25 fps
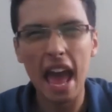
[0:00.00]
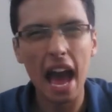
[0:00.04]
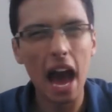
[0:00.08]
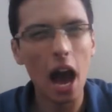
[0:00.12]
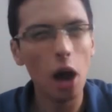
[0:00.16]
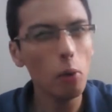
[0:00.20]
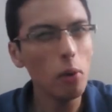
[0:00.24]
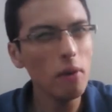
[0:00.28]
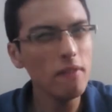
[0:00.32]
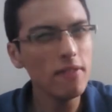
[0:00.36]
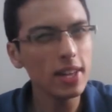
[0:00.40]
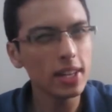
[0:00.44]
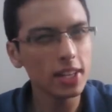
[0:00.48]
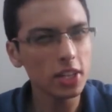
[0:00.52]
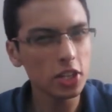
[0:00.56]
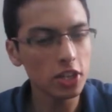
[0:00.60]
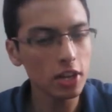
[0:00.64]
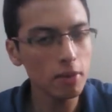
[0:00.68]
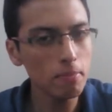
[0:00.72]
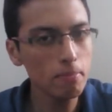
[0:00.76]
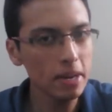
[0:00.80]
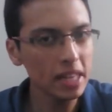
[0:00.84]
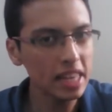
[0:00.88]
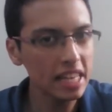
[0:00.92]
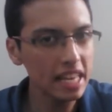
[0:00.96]
However,
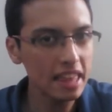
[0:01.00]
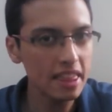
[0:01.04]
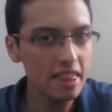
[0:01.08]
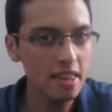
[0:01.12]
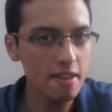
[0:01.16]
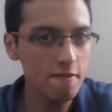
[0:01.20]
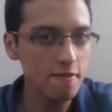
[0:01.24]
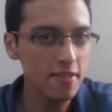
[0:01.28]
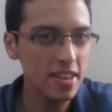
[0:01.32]
somebody at the